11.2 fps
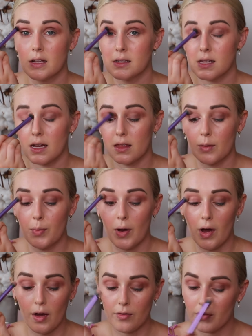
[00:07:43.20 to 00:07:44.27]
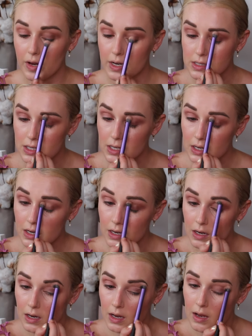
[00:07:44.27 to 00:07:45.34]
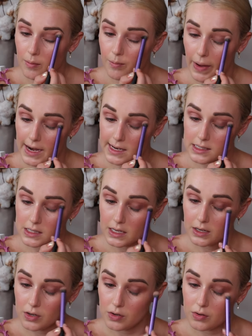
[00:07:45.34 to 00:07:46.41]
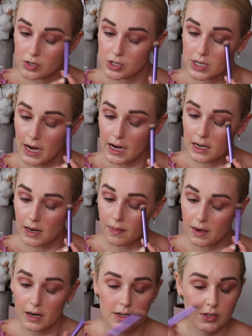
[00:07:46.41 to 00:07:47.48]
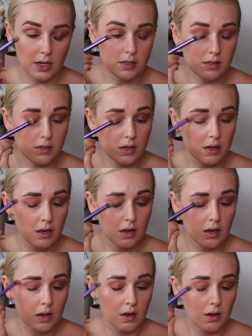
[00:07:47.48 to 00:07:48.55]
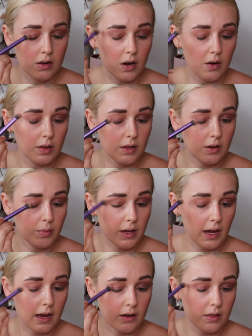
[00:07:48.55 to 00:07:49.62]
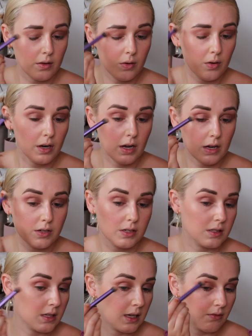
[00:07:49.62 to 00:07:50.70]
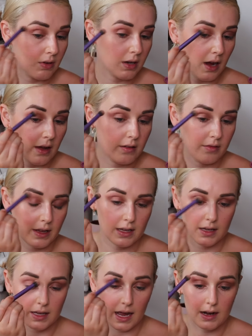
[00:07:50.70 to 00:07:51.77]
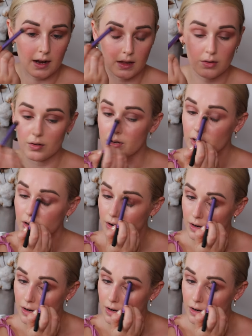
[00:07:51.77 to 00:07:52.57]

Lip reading: It's like the perfect base and nude shade, and then I just go a little bit out of the corner just to give it kind of like a cat eye look.